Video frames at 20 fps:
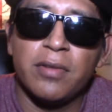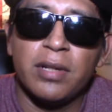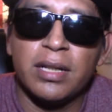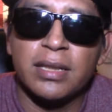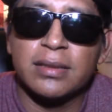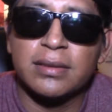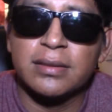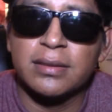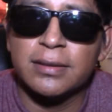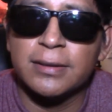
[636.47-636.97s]

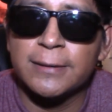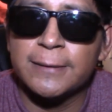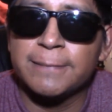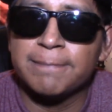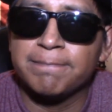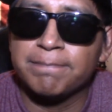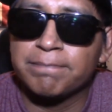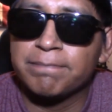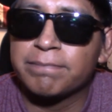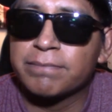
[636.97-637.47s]

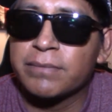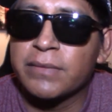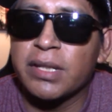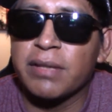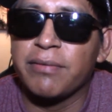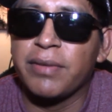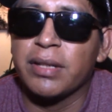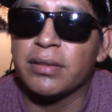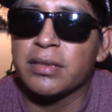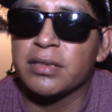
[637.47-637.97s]

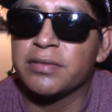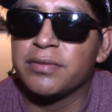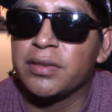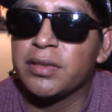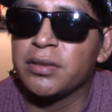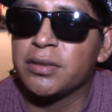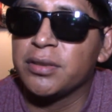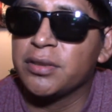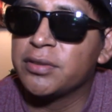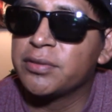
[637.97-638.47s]
found this video
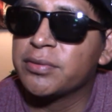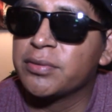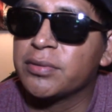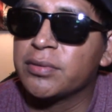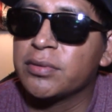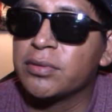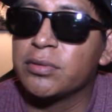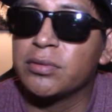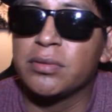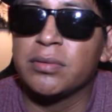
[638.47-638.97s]

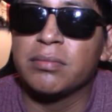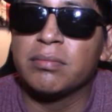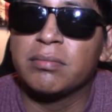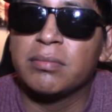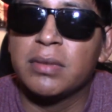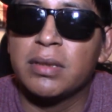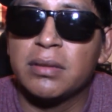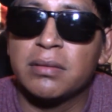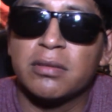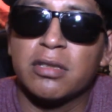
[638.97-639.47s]
useful.
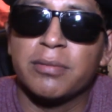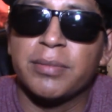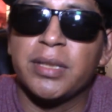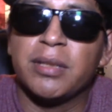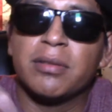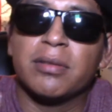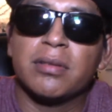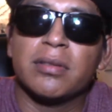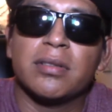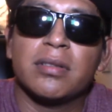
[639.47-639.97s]
Tell me
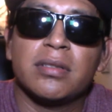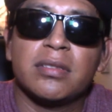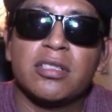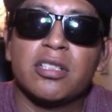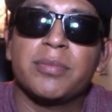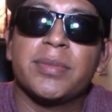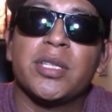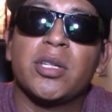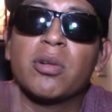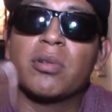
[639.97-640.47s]

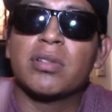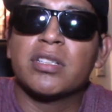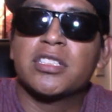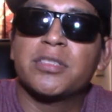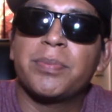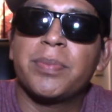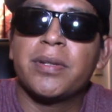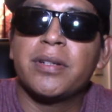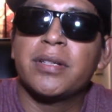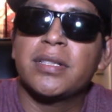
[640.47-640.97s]
your
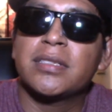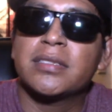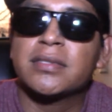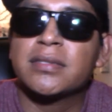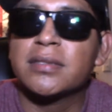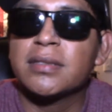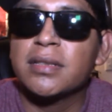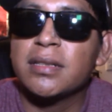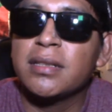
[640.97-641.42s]
experience,